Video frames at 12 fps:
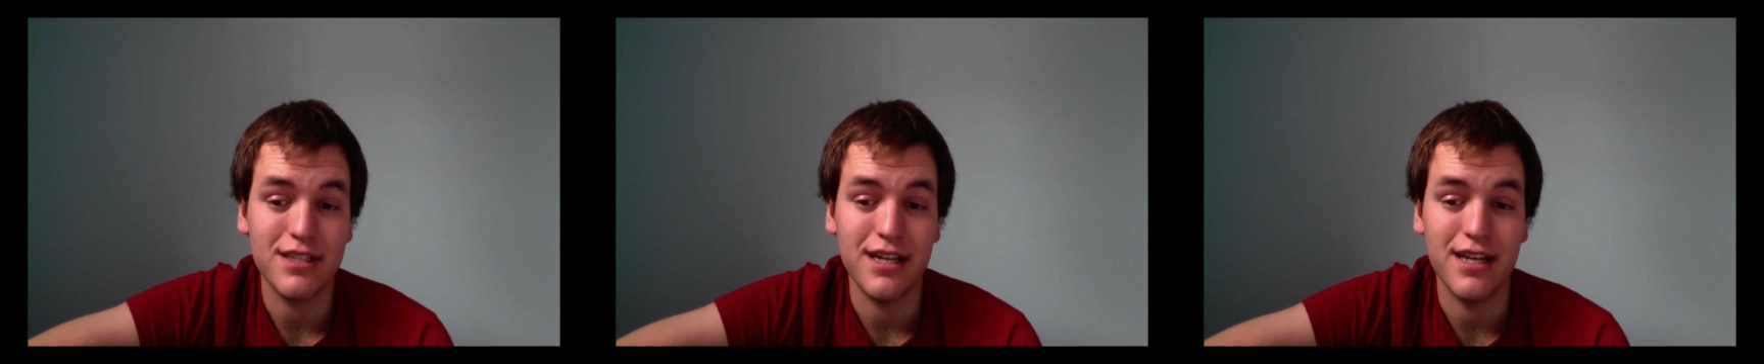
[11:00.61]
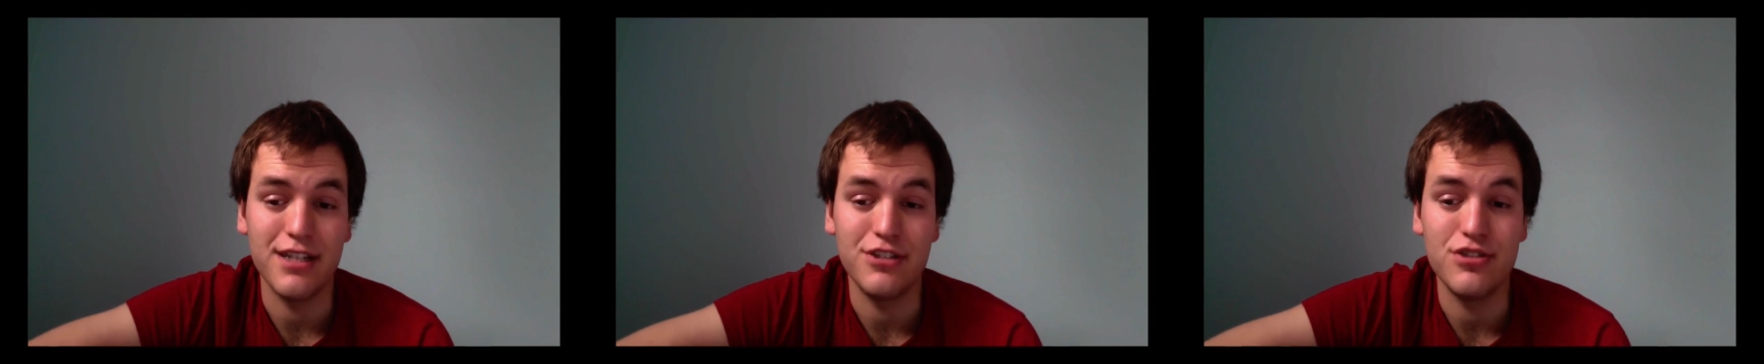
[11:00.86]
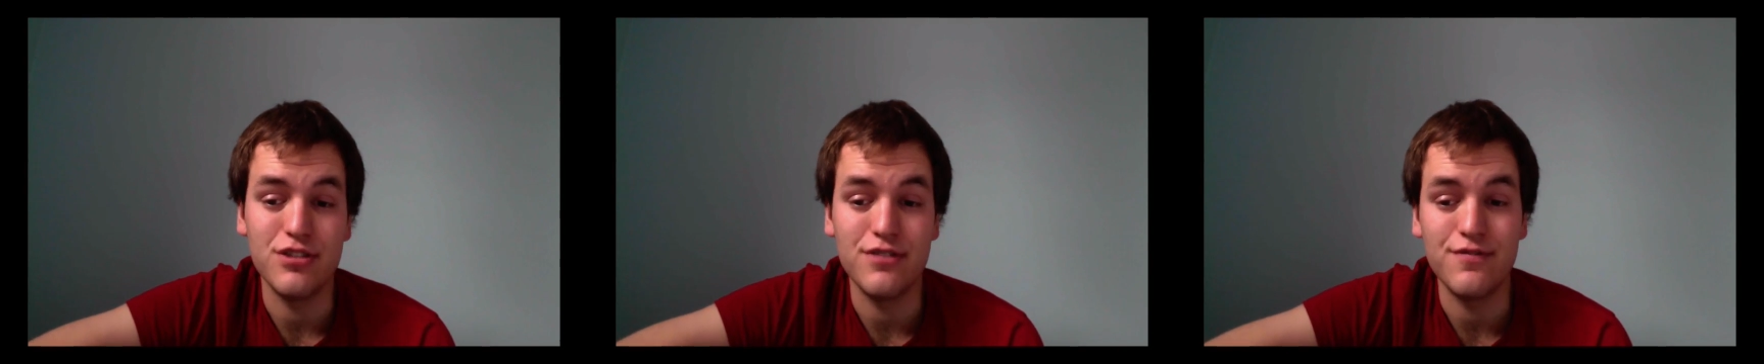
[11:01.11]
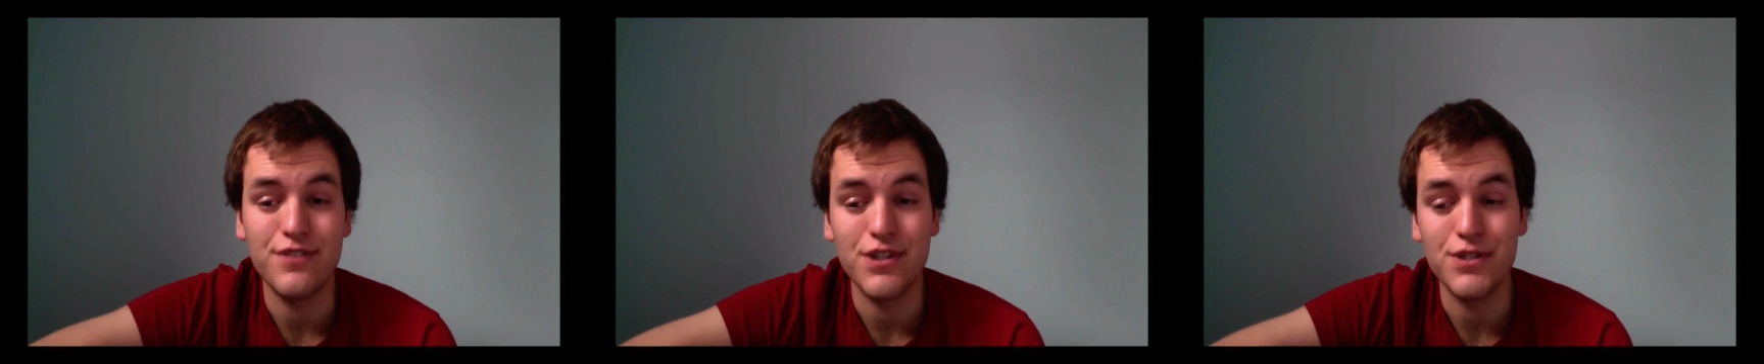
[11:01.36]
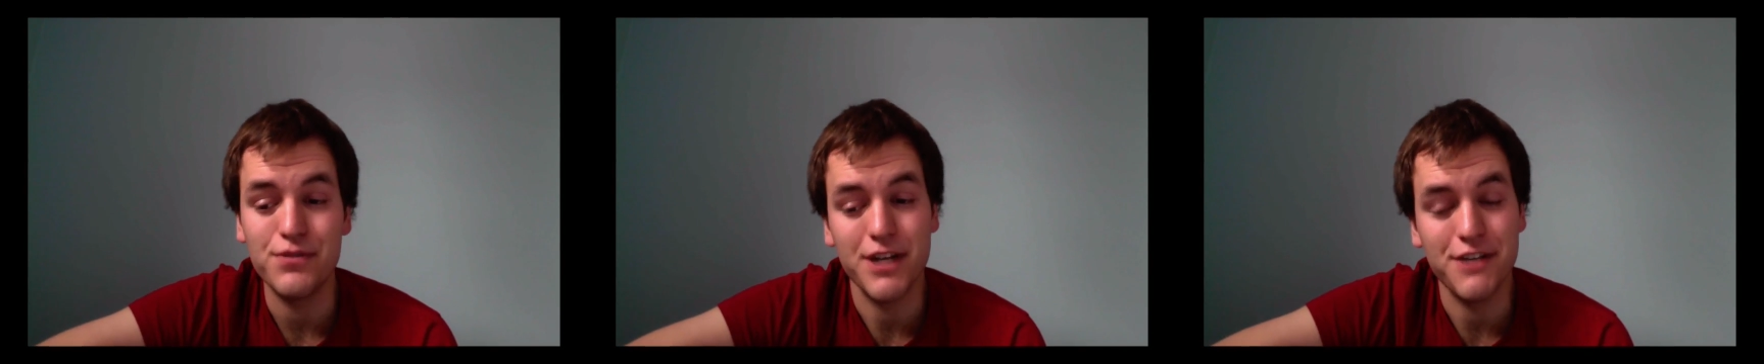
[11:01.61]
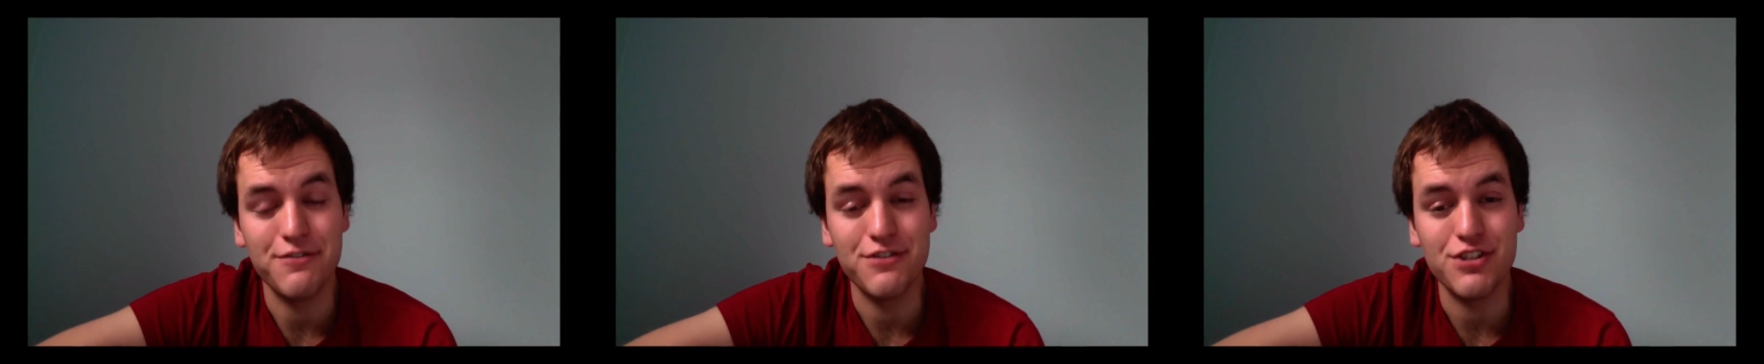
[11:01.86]
and you can follow
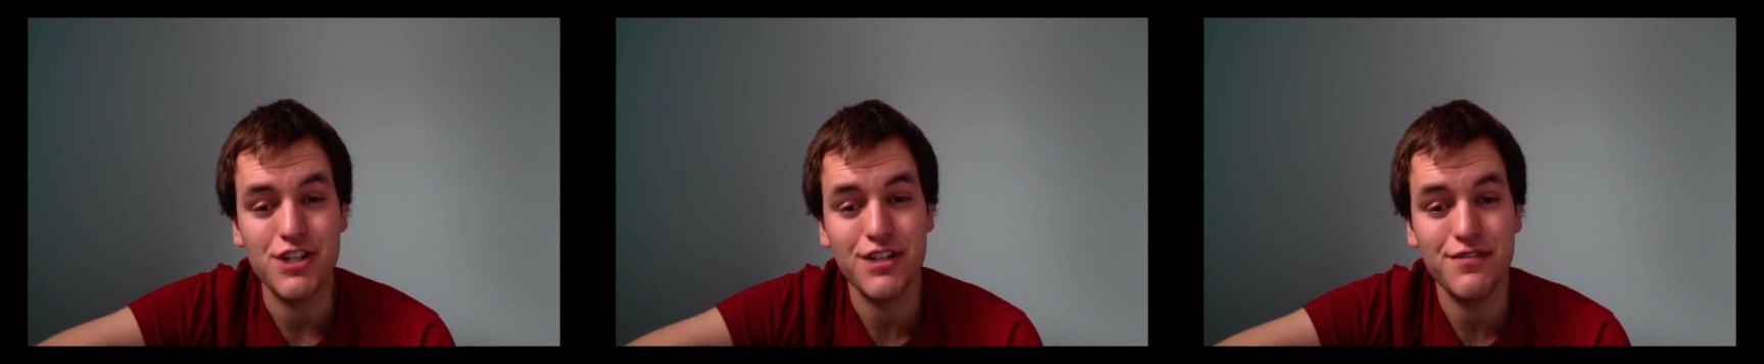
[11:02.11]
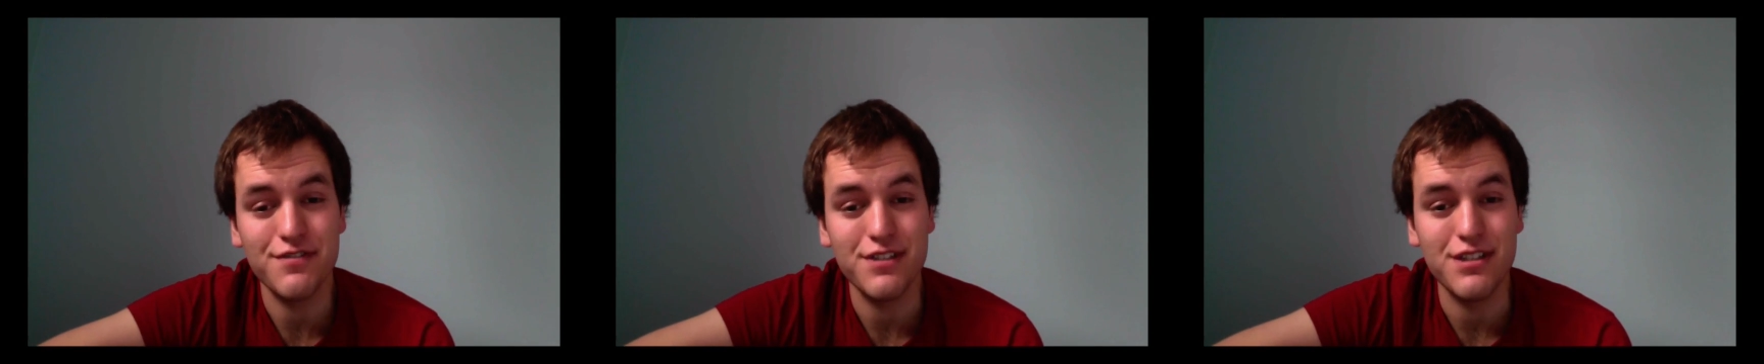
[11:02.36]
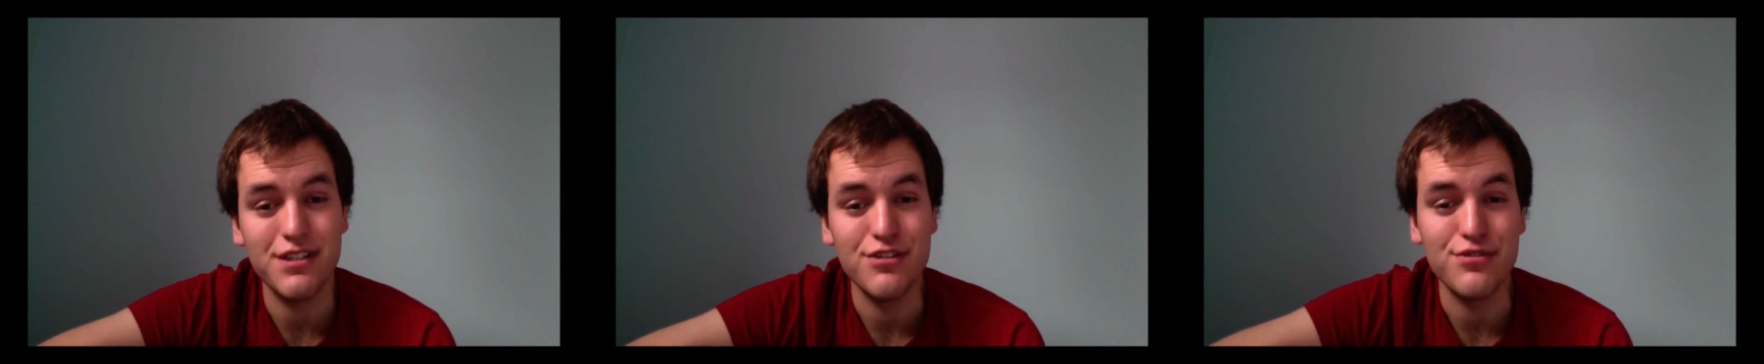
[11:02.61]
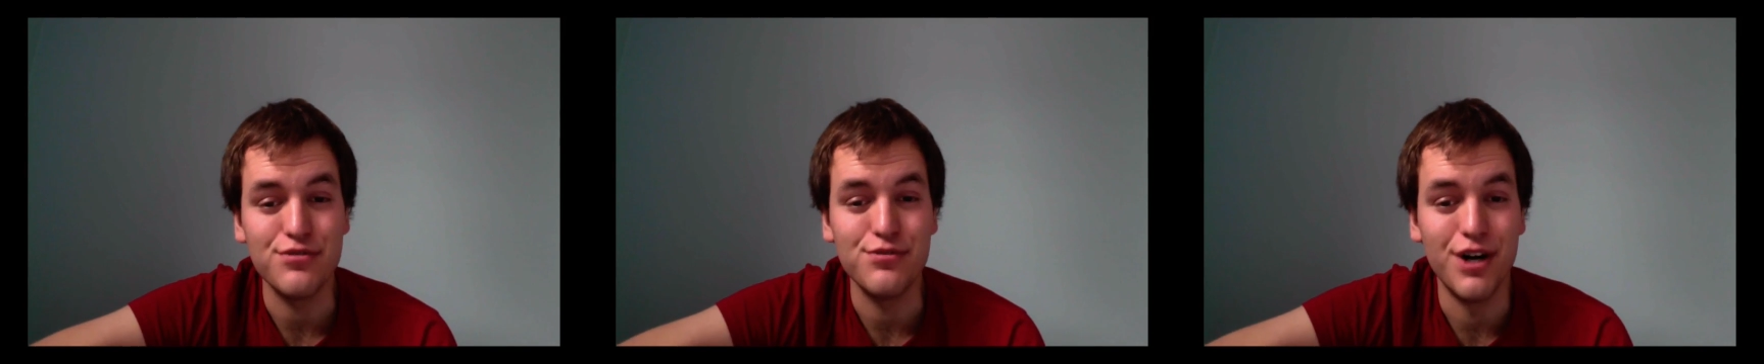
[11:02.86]
my photography through